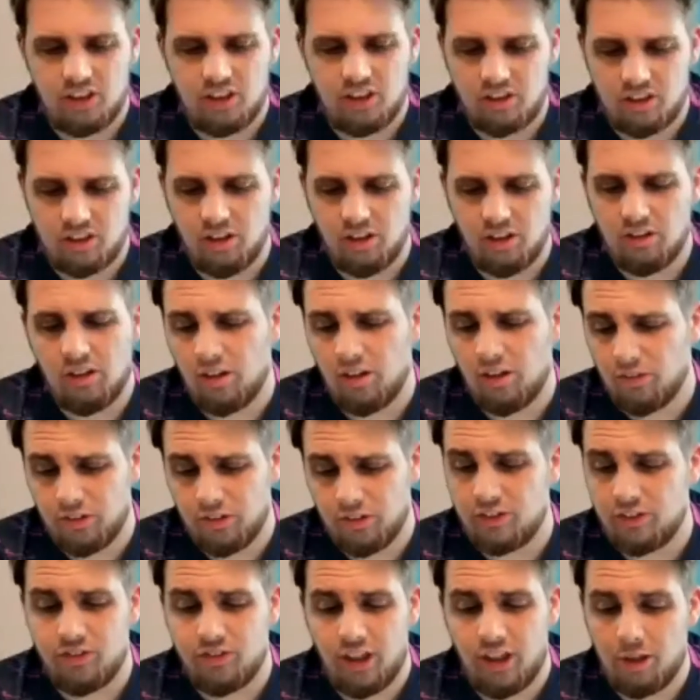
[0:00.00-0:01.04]
nice. And
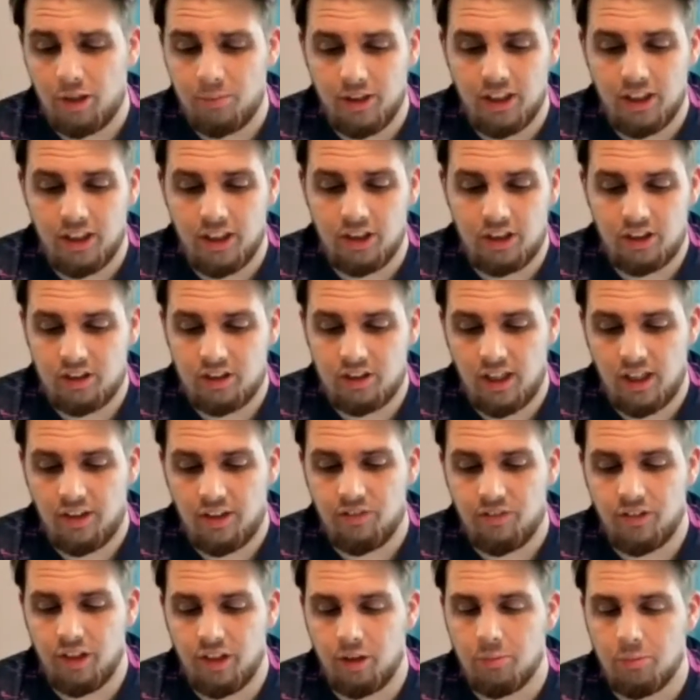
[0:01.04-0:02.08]
obviously, family is
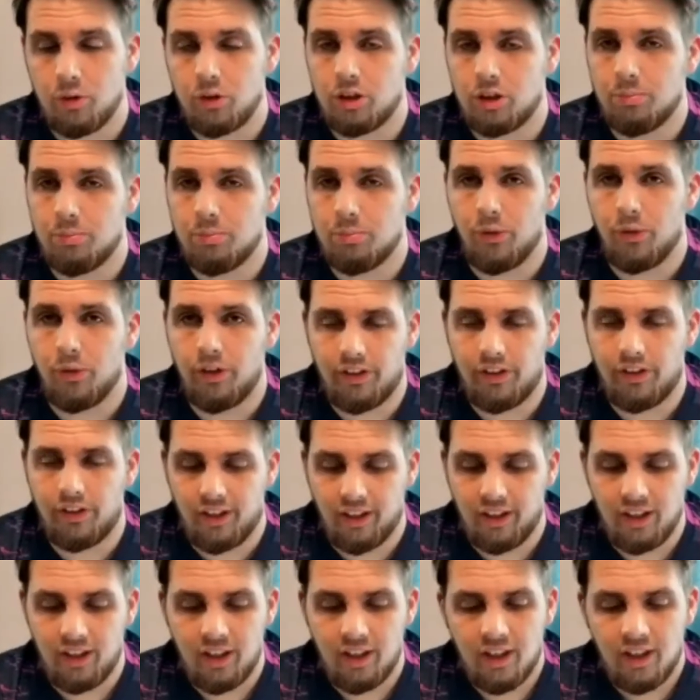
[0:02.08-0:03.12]
definitely the most important
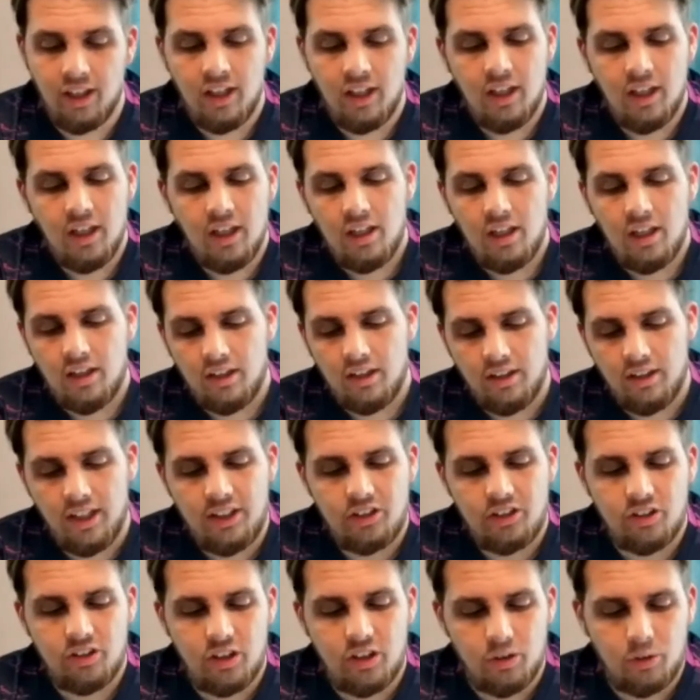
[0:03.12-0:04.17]
thing.
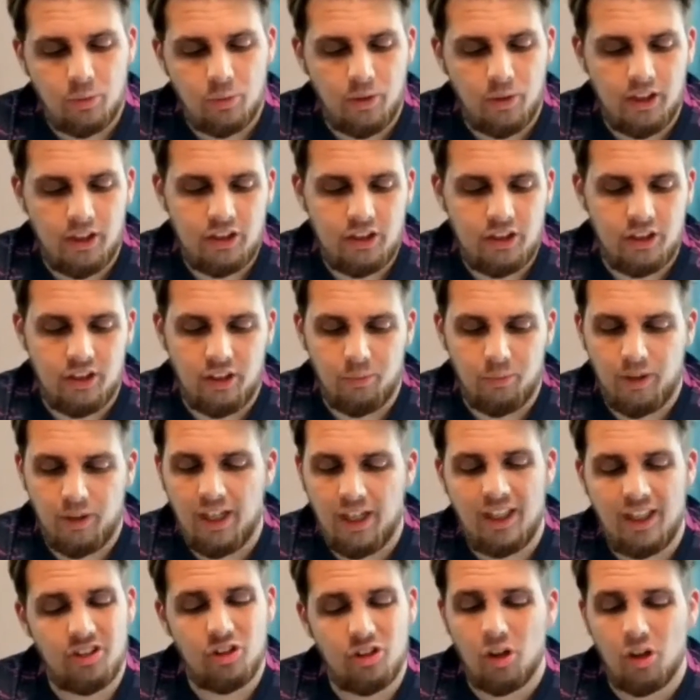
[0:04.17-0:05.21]
Nice little question that we
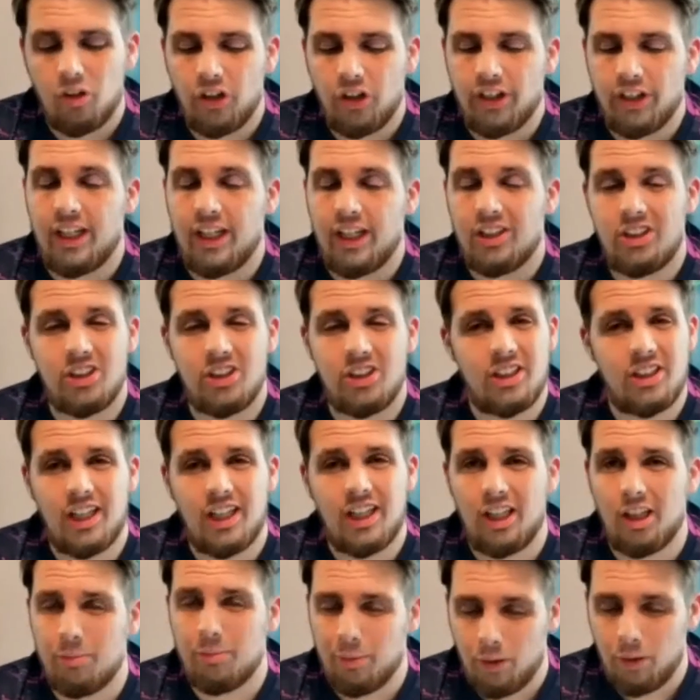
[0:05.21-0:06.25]
asked all our guests just to
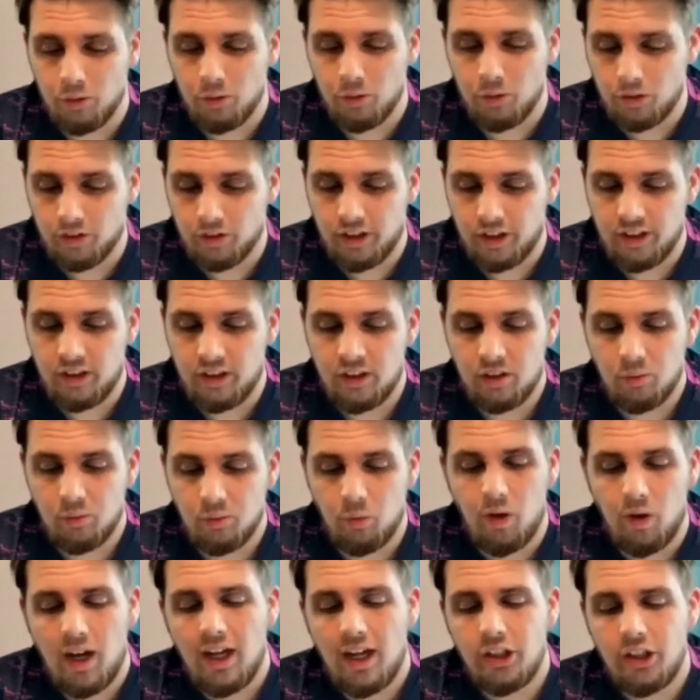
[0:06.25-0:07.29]
get the ball rolling.
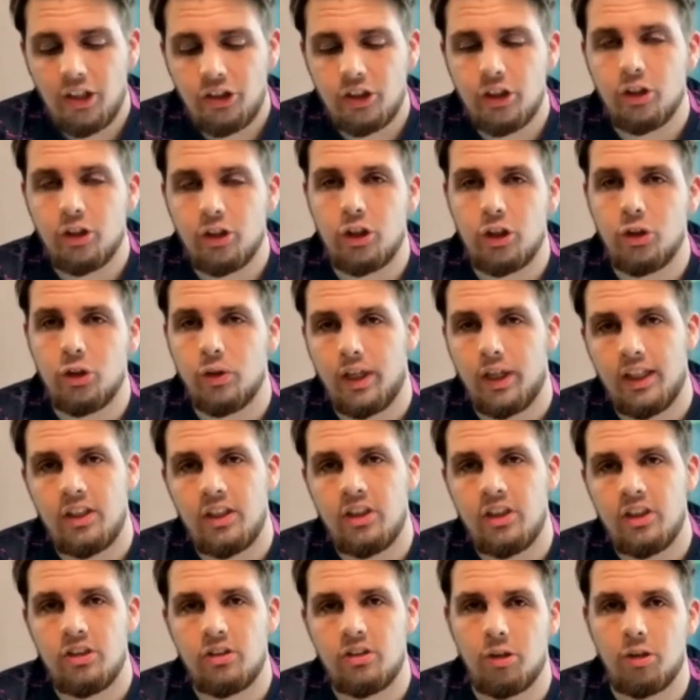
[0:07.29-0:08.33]
What actually got you
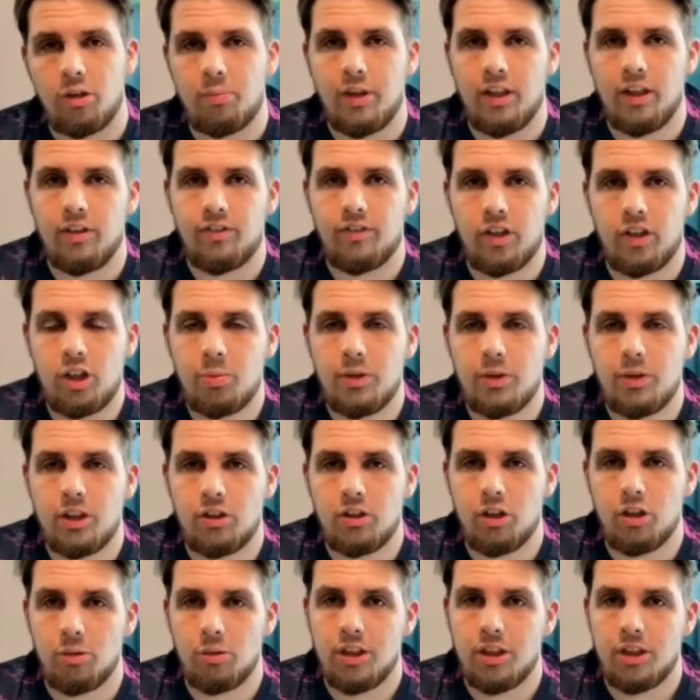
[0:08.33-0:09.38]
into rugby in the first place,
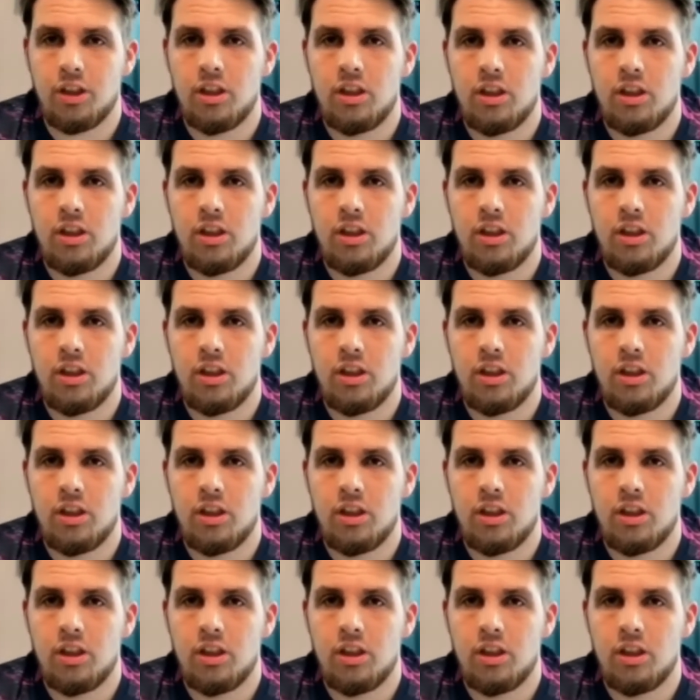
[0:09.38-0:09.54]
Robbie?